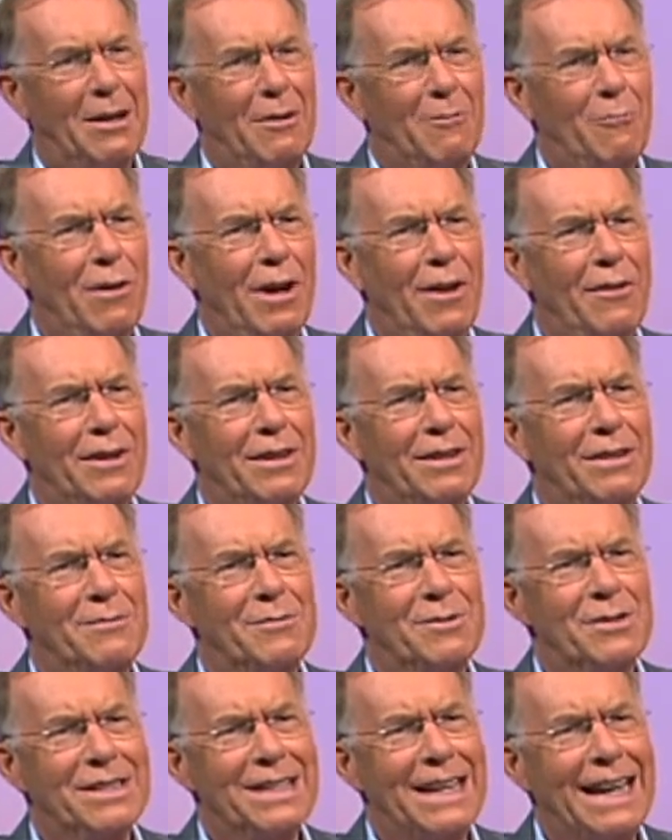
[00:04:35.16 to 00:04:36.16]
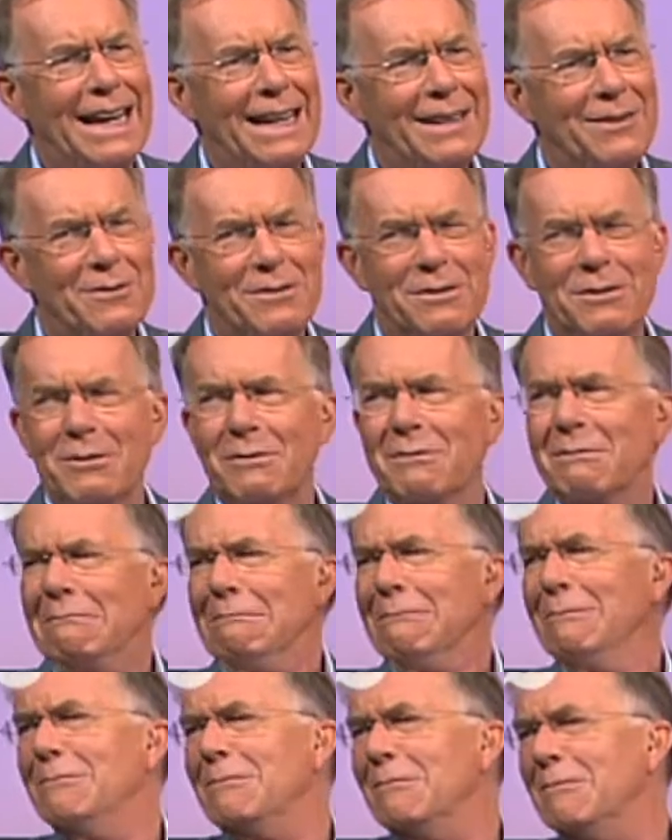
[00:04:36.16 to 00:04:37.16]
Rather sad, sort of,
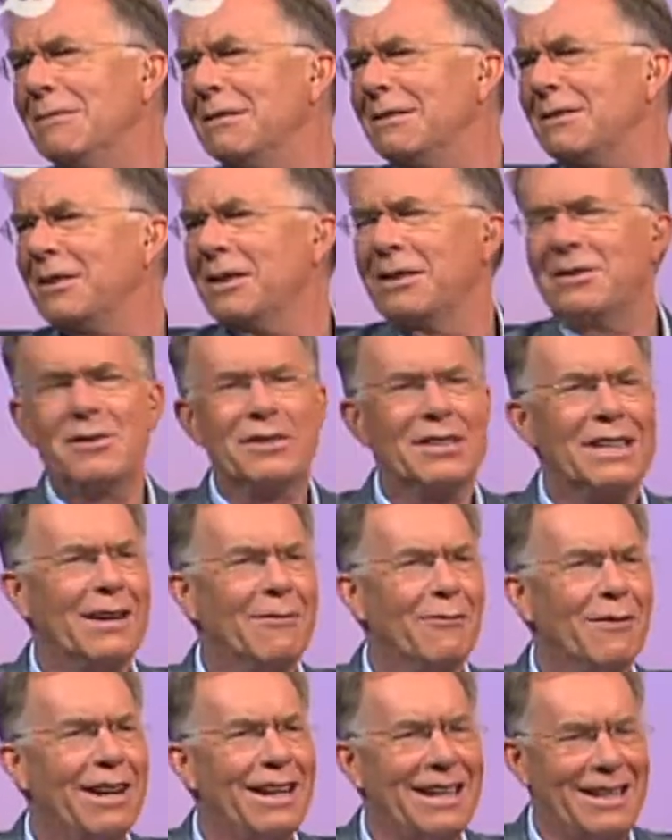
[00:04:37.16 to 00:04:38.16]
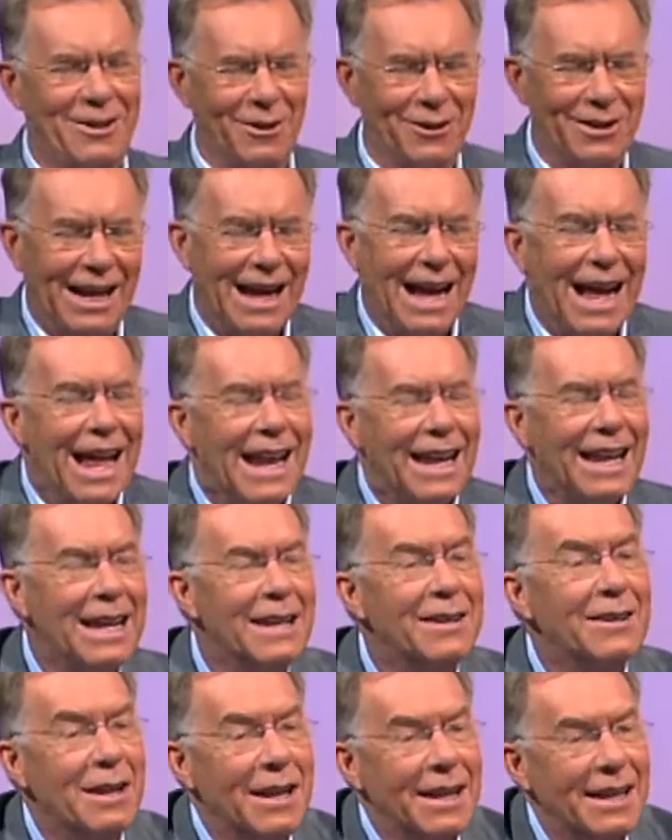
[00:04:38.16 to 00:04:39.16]
ooh, doesn't sound very good.
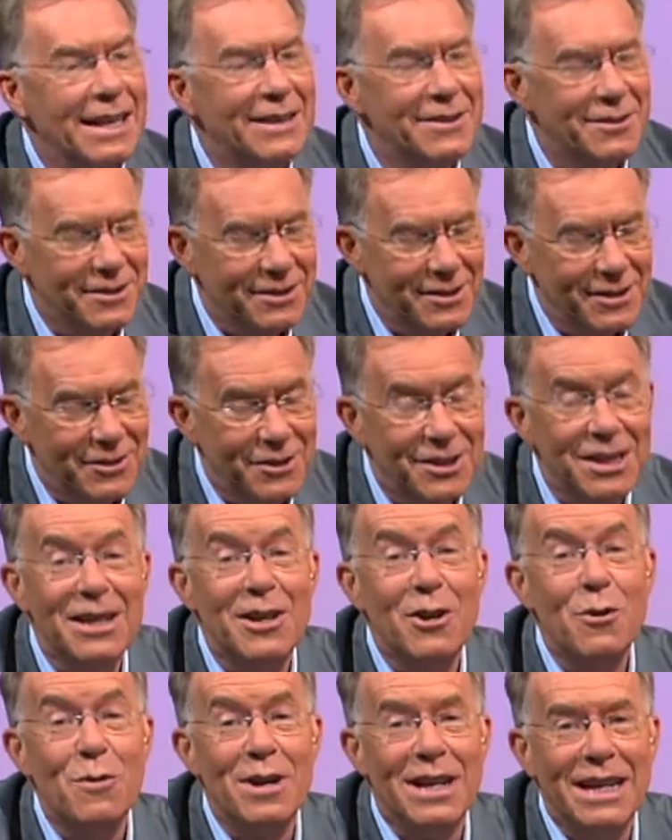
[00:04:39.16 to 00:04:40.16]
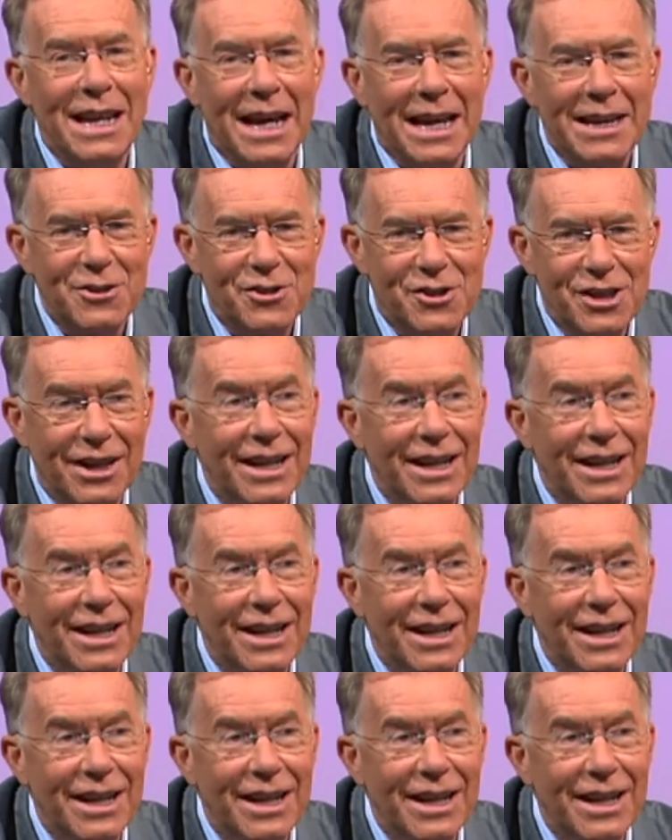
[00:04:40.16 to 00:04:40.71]
Let, let's see you in nature,